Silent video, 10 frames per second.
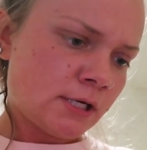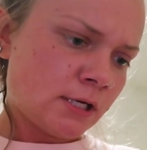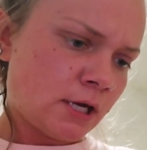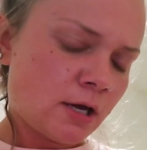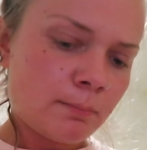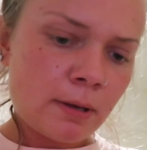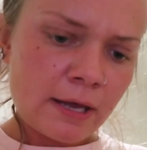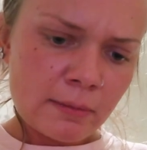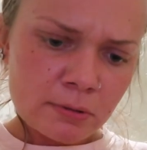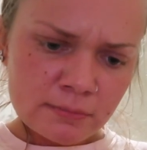I got
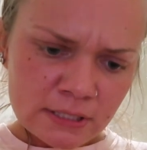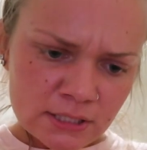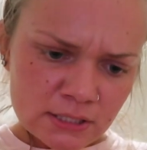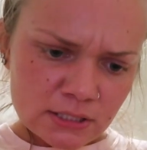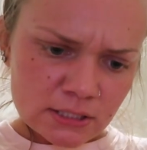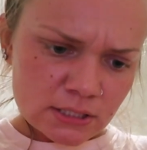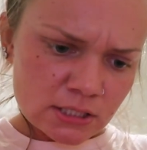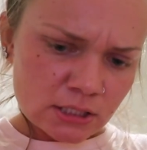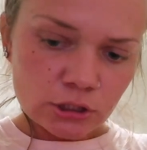peppermint,